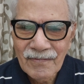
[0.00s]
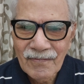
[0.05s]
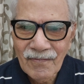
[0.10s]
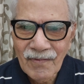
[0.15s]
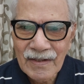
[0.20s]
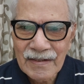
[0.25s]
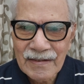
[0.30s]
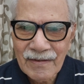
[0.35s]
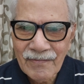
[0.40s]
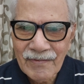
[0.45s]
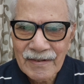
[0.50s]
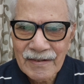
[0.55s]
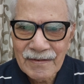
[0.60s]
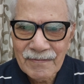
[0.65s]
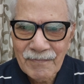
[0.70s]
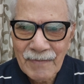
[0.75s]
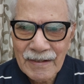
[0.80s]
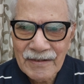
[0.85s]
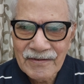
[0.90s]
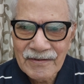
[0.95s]
whatever
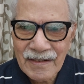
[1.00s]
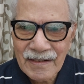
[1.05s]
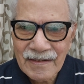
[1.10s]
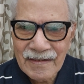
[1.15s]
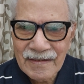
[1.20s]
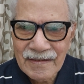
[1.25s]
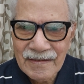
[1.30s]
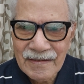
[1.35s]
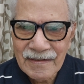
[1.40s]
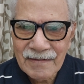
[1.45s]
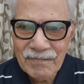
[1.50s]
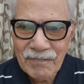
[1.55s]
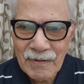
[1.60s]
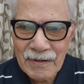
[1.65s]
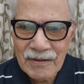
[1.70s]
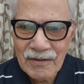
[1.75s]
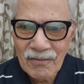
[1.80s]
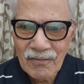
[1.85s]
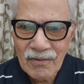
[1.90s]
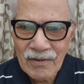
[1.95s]
is mentioned in this
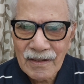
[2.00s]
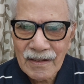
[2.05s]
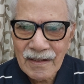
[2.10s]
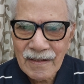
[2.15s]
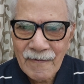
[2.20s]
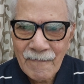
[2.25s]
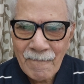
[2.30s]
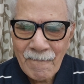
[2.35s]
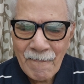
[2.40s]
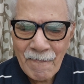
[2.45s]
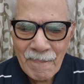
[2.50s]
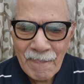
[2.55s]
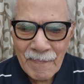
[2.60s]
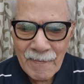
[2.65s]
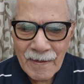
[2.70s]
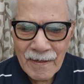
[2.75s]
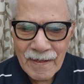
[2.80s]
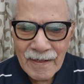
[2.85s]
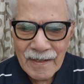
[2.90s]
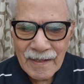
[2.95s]
particular
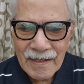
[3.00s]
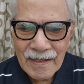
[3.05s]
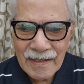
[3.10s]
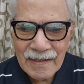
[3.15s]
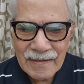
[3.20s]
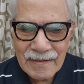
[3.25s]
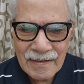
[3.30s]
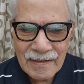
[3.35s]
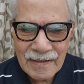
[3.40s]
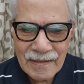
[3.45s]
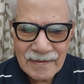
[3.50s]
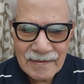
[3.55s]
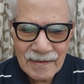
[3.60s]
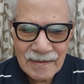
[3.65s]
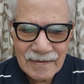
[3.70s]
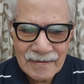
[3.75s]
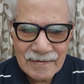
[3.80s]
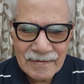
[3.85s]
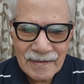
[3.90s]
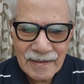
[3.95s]

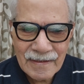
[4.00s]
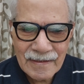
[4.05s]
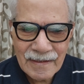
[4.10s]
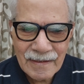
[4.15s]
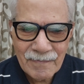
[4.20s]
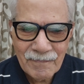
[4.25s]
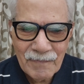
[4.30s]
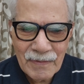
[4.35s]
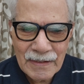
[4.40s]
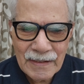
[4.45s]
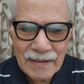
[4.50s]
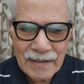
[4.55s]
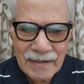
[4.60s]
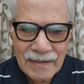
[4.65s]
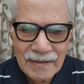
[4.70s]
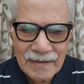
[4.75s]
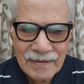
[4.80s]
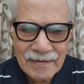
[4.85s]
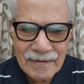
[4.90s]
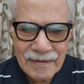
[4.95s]
international standard.
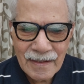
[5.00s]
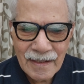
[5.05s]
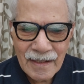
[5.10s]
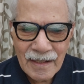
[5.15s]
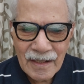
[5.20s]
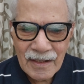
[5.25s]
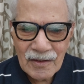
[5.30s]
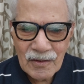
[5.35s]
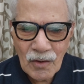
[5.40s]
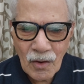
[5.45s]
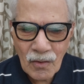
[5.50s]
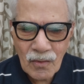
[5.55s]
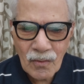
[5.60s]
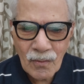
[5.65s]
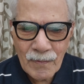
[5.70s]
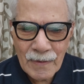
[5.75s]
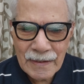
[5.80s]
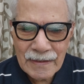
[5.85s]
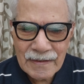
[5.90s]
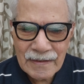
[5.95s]
B is
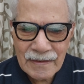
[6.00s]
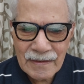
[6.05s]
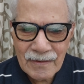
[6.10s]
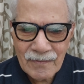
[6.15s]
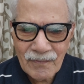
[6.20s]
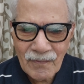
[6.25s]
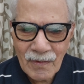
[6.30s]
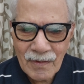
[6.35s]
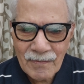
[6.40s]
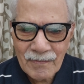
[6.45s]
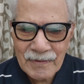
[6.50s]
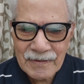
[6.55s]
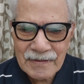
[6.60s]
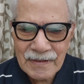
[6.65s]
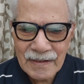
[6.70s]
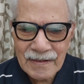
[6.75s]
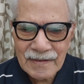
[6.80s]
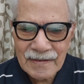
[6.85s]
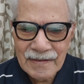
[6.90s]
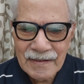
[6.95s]
documented
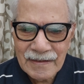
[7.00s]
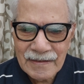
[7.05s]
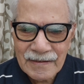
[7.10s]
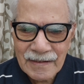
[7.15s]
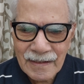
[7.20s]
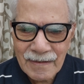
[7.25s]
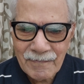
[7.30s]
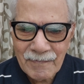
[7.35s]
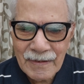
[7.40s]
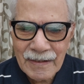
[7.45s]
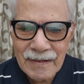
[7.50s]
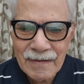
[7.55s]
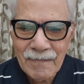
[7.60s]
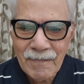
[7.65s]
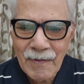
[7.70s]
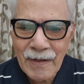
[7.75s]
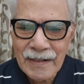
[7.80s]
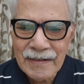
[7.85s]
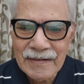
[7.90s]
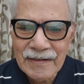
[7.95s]
information
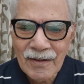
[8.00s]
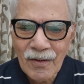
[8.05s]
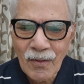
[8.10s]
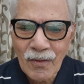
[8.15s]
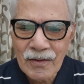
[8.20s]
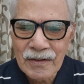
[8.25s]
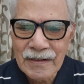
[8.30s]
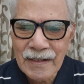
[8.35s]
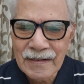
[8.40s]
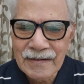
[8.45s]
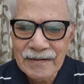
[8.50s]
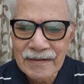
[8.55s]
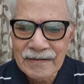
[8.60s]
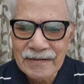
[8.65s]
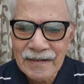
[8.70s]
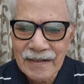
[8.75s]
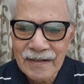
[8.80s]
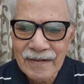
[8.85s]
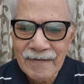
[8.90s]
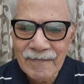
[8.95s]
determined by the
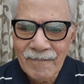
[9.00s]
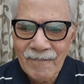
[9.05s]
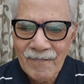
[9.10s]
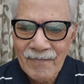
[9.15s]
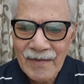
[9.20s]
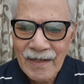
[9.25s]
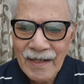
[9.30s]
organization